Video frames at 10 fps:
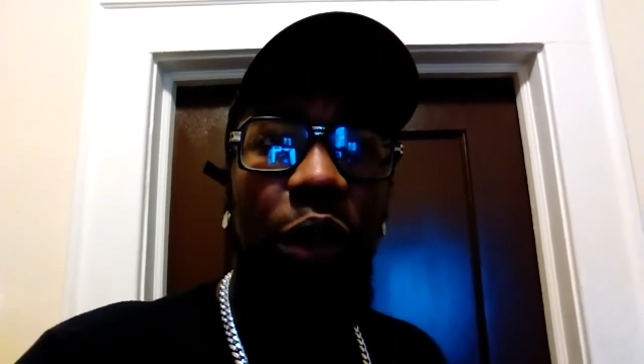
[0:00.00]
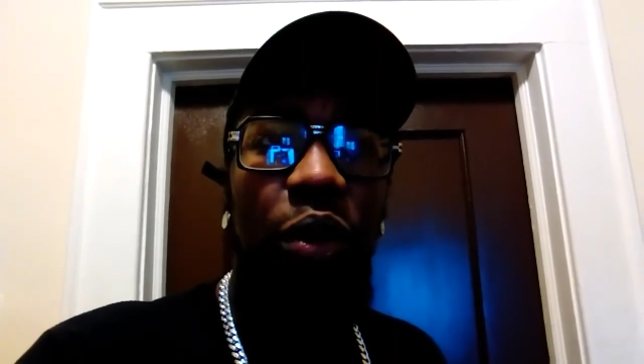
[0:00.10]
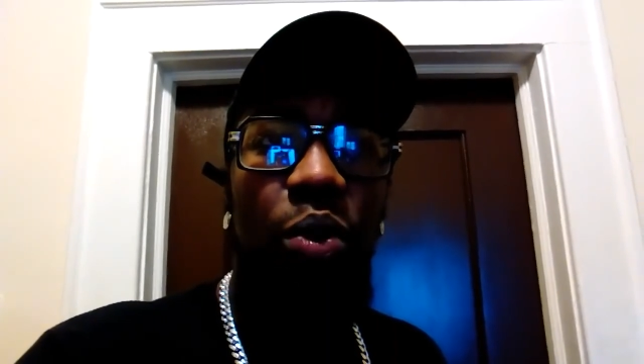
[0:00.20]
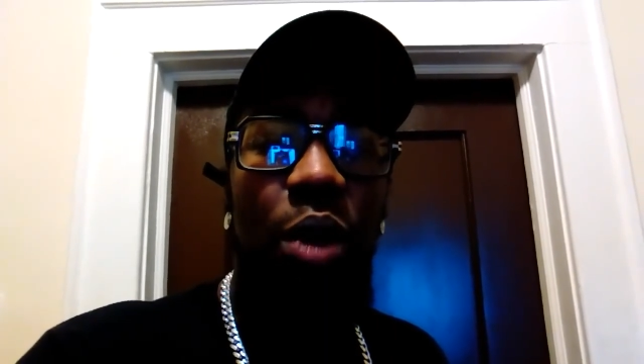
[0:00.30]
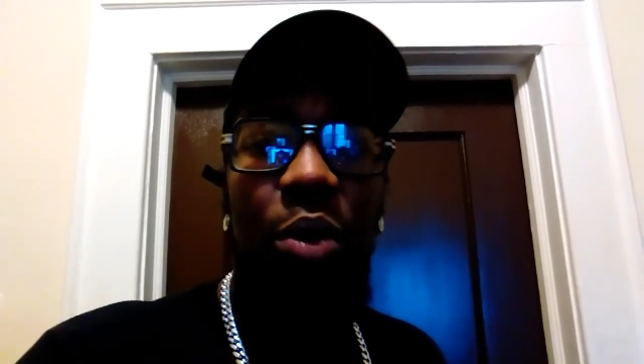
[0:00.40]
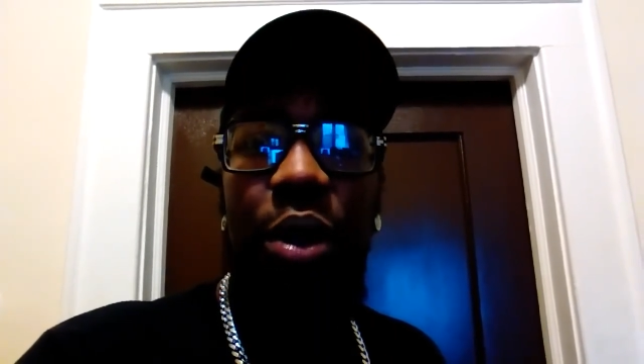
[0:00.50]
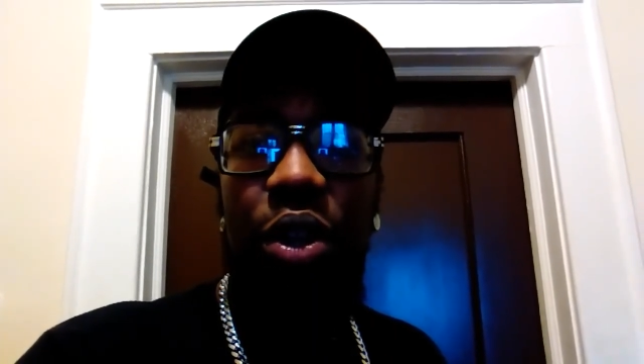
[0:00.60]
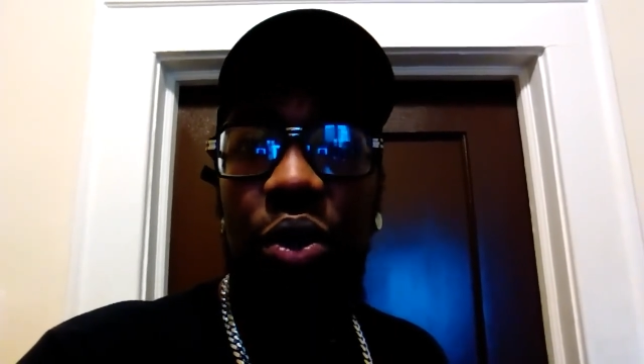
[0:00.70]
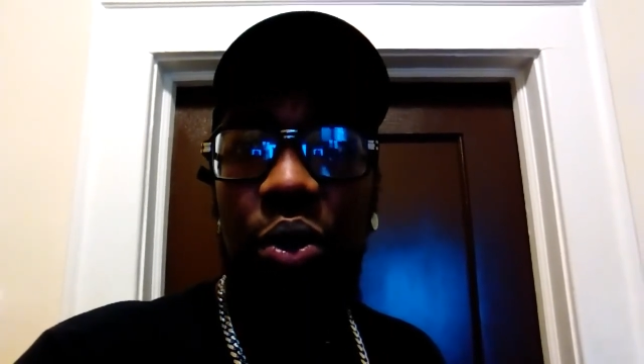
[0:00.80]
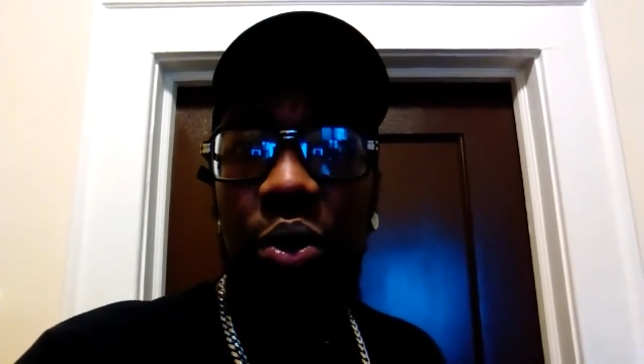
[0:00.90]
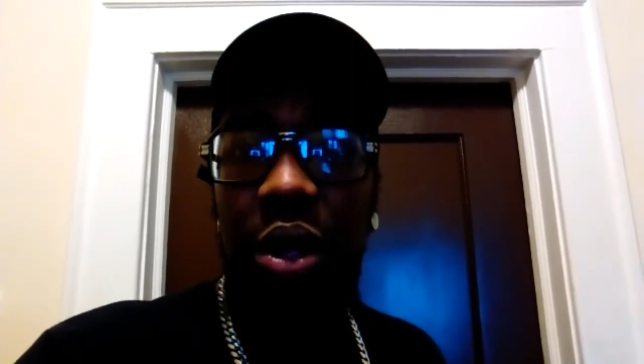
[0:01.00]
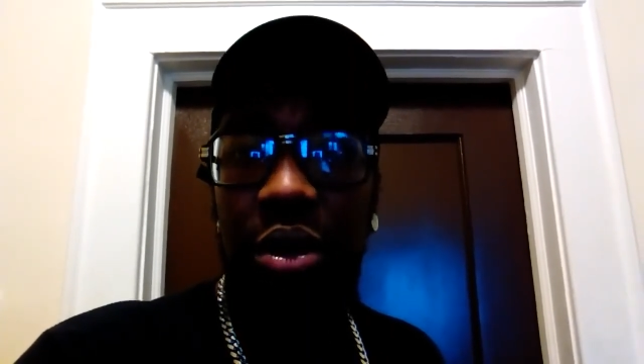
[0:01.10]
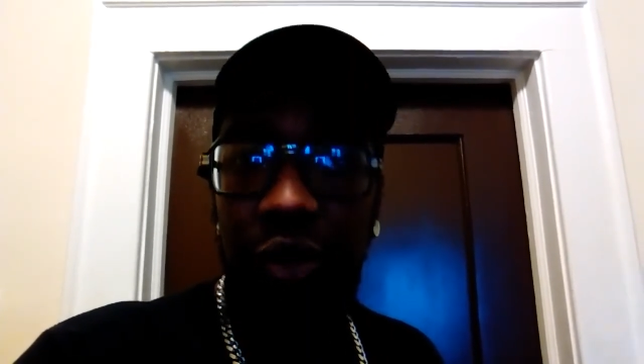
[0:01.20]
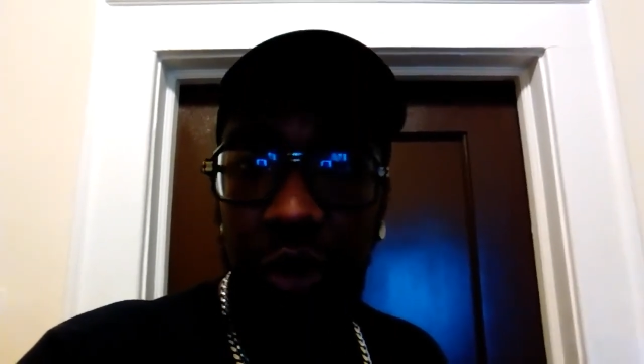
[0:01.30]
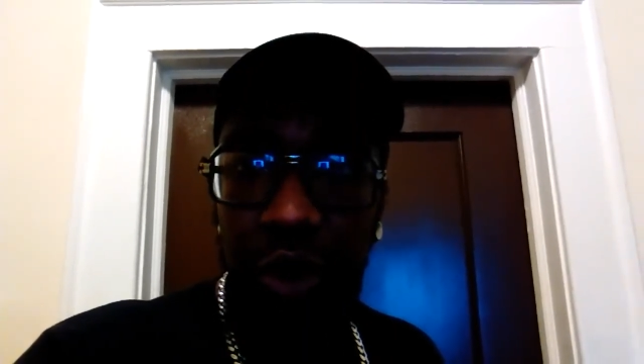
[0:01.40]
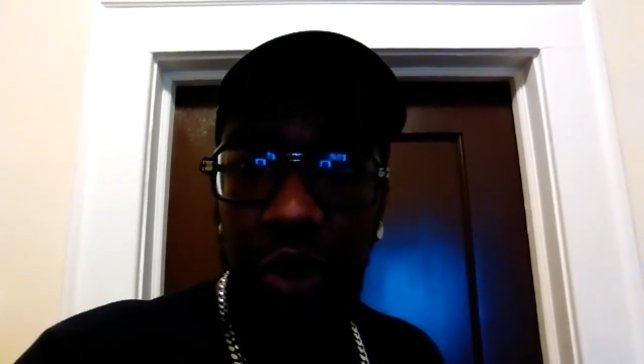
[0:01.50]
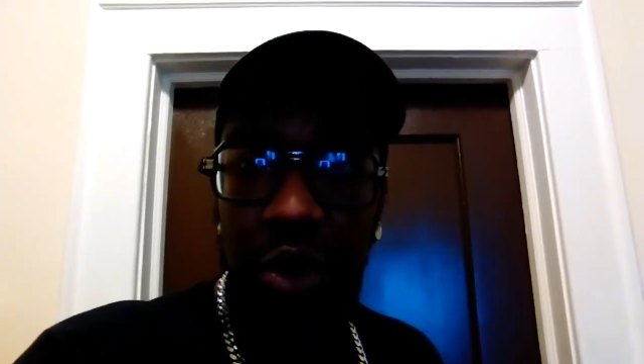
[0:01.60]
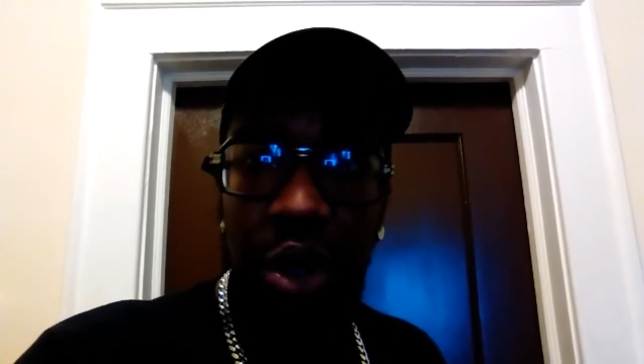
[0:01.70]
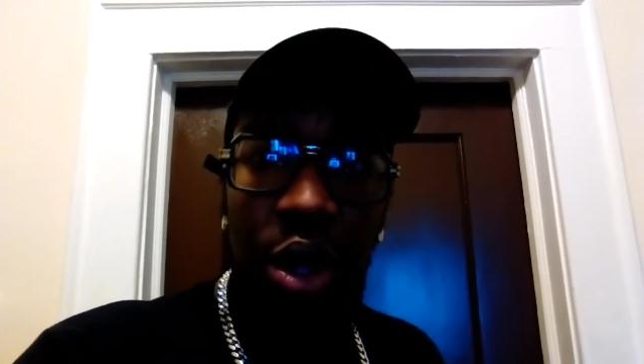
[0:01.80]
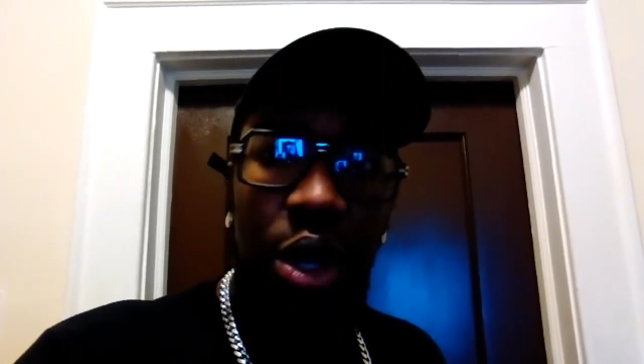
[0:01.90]
to what we do in
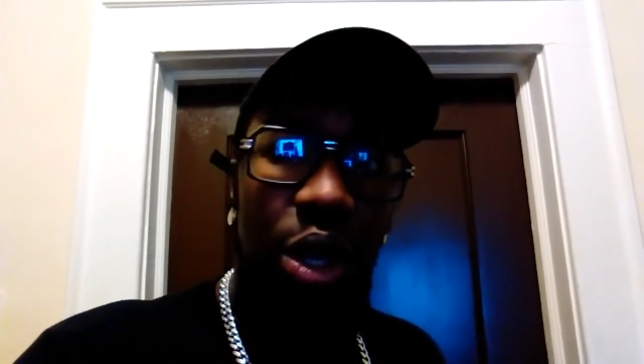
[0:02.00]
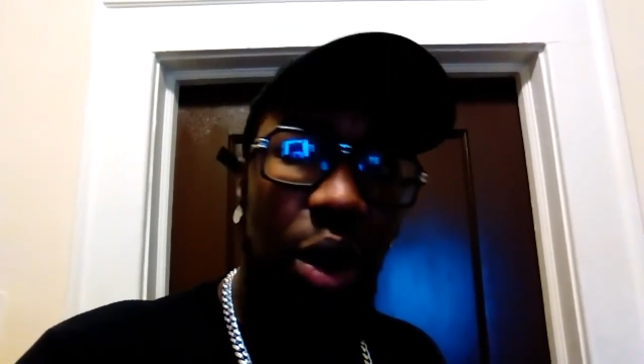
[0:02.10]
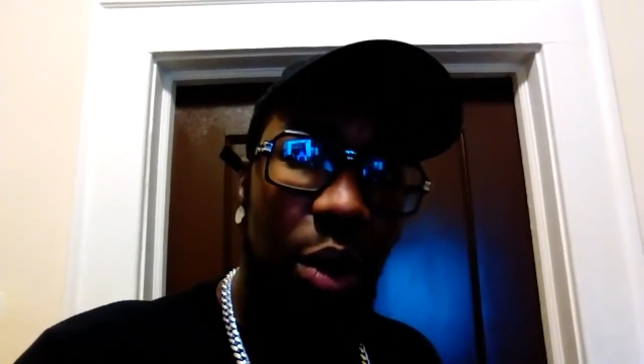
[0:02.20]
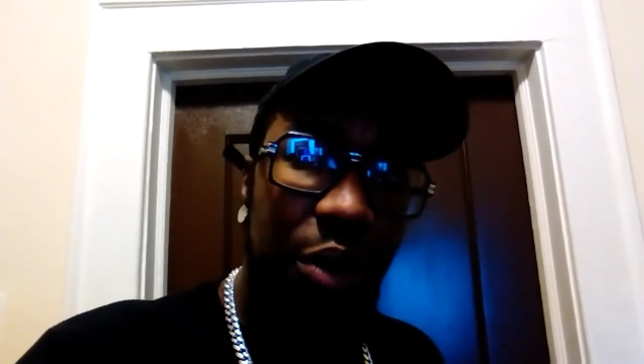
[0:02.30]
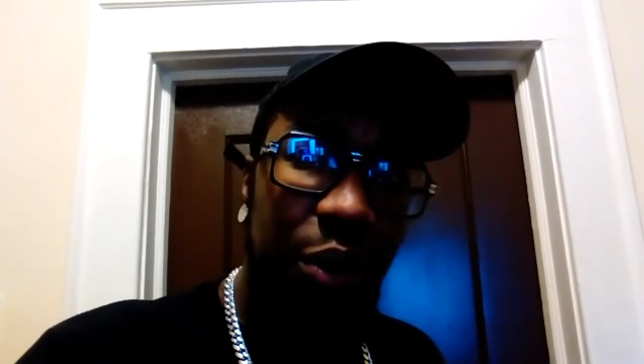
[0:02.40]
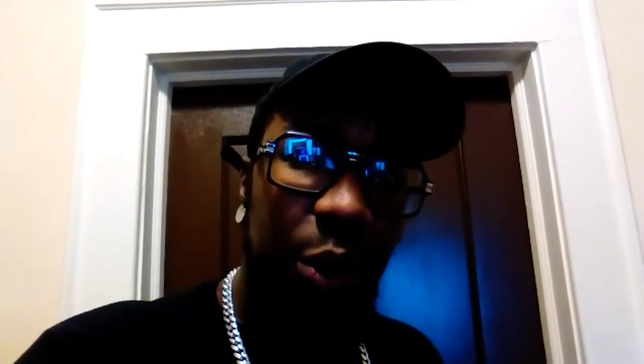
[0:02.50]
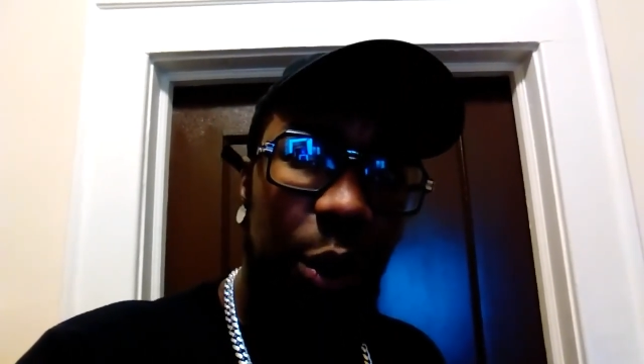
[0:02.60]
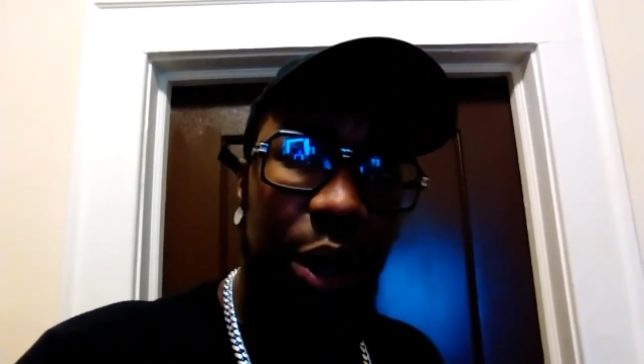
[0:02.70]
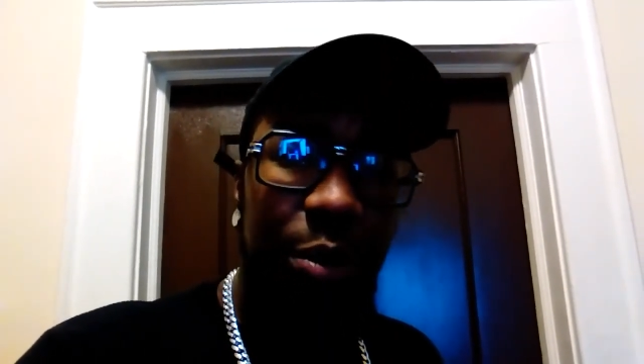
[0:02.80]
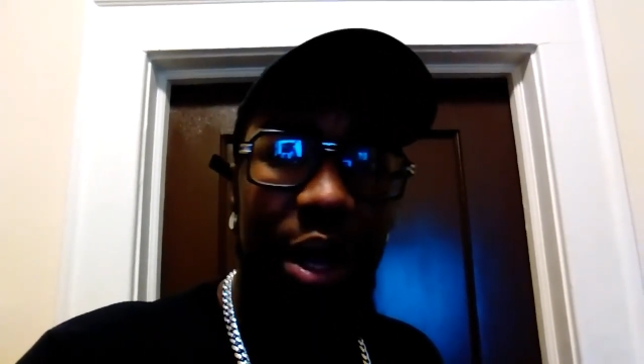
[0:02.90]
voodoo. You know, whether we're